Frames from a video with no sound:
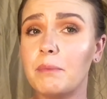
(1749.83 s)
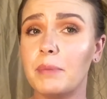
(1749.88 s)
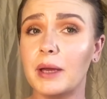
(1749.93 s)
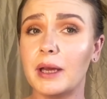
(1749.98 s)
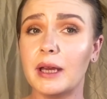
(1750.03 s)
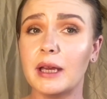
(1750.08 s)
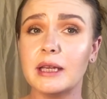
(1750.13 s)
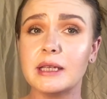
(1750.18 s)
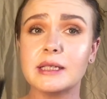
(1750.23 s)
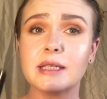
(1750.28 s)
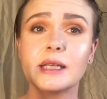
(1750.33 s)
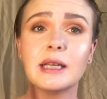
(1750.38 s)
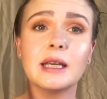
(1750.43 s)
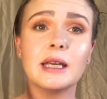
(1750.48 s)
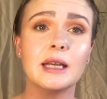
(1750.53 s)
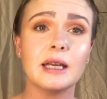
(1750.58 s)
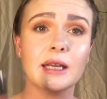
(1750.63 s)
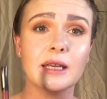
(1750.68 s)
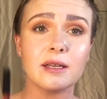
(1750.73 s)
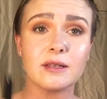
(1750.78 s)
but
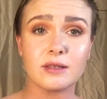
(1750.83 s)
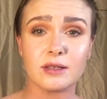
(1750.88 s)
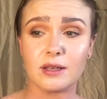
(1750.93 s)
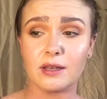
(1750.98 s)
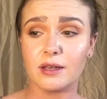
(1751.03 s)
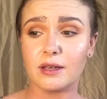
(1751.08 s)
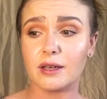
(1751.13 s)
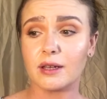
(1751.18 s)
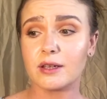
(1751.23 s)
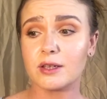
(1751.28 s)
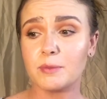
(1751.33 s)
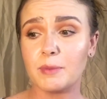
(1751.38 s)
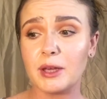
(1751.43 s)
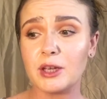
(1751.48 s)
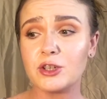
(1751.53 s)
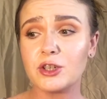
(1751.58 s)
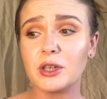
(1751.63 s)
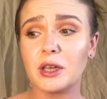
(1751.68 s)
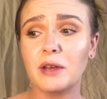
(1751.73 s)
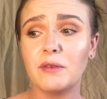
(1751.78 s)
it is good,
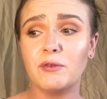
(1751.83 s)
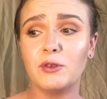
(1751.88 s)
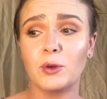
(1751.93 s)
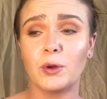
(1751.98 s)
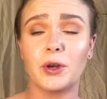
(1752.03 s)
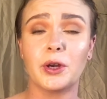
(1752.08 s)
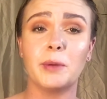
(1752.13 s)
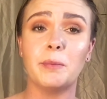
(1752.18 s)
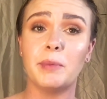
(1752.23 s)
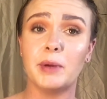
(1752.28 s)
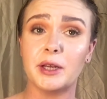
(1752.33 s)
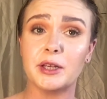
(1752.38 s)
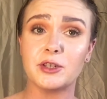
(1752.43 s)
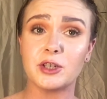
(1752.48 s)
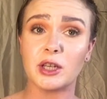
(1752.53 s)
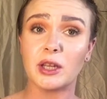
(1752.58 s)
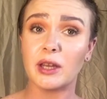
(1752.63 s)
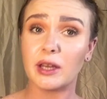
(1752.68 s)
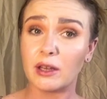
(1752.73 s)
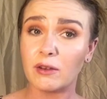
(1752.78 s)
especially if you're on a
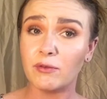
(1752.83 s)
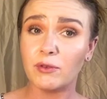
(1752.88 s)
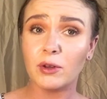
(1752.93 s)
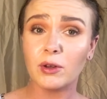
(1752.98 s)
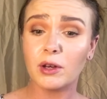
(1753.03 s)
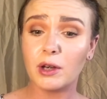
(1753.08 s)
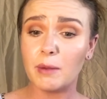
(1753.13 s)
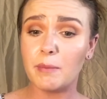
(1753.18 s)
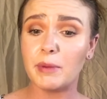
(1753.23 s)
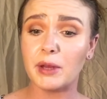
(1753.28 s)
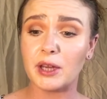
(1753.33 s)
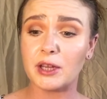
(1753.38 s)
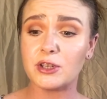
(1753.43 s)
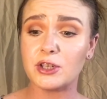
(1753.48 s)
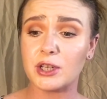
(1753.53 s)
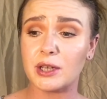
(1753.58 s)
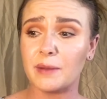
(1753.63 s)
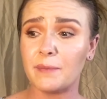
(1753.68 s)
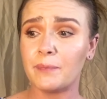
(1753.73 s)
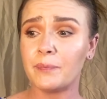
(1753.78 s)
budget. Like, if you're on a
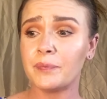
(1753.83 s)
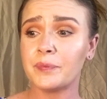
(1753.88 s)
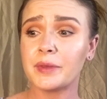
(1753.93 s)
budget,